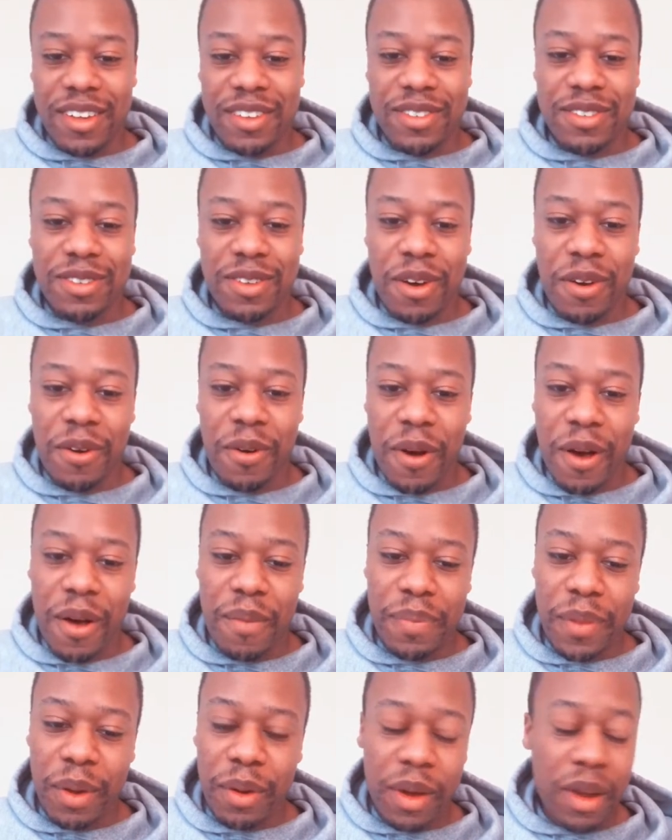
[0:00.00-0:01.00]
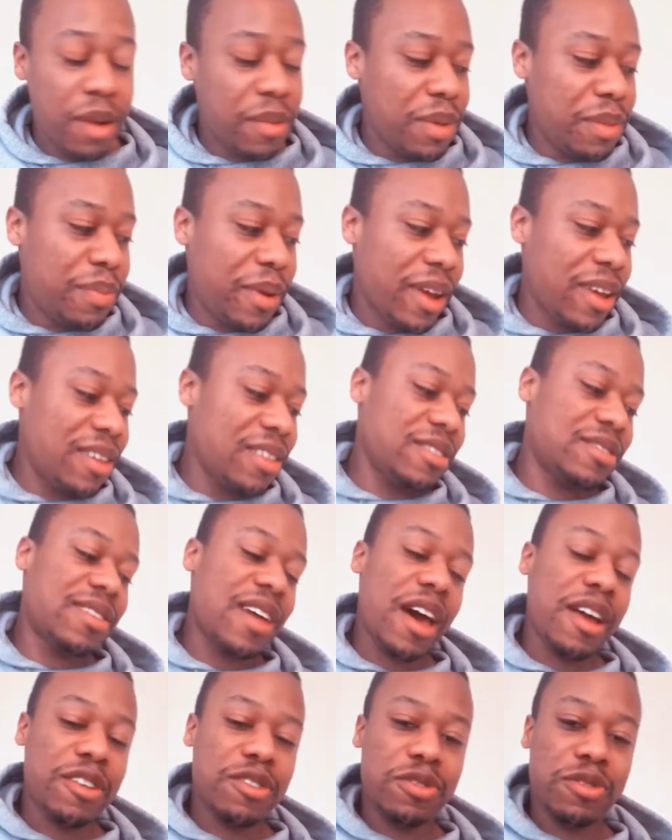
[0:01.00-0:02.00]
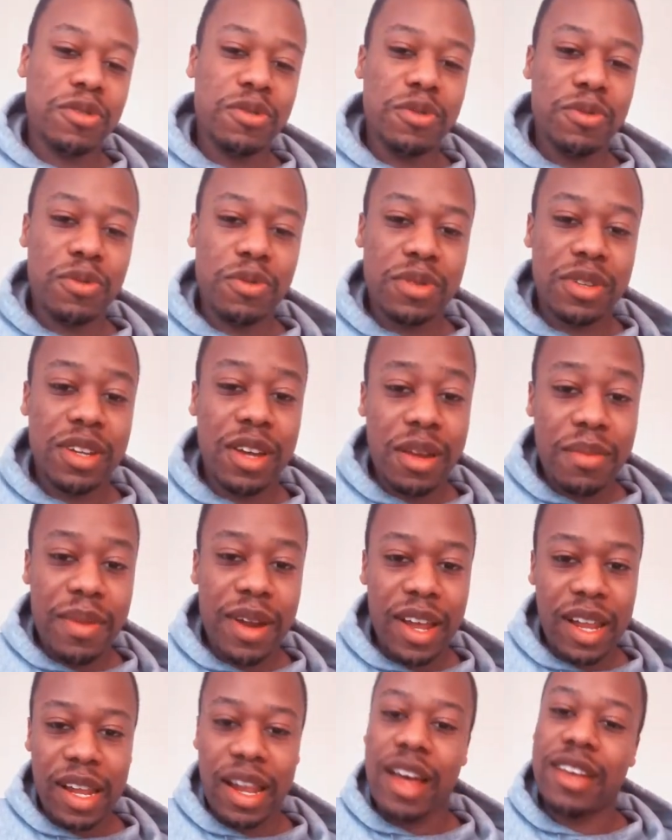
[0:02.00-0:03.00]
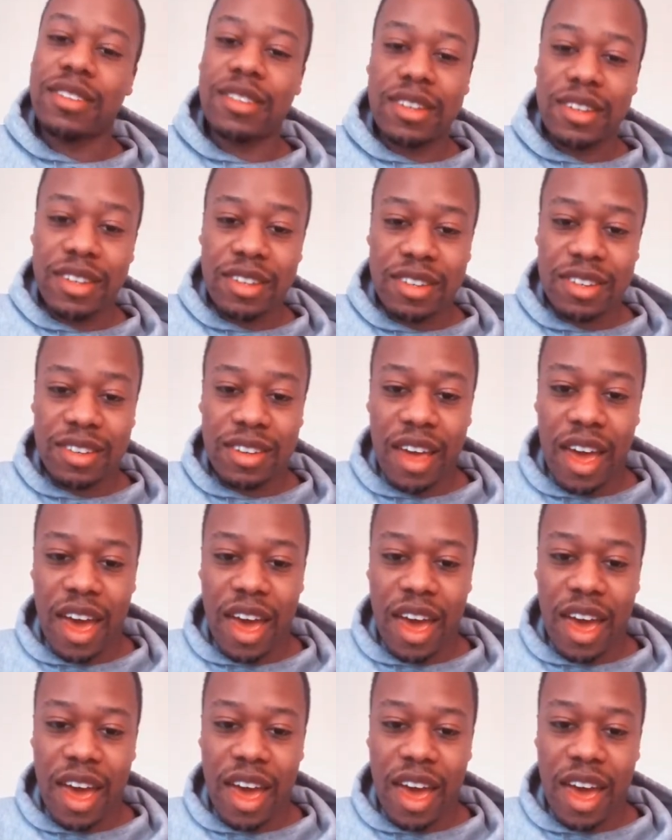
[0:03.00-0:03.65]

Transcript: So um, I'm going to be breaking these down into 10 minute lessons,